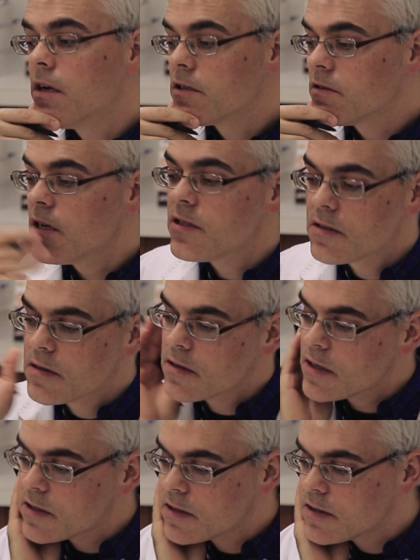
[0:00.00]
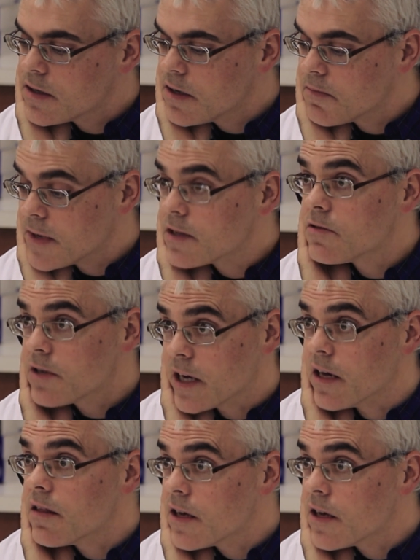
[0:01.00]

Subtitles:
So that's okay.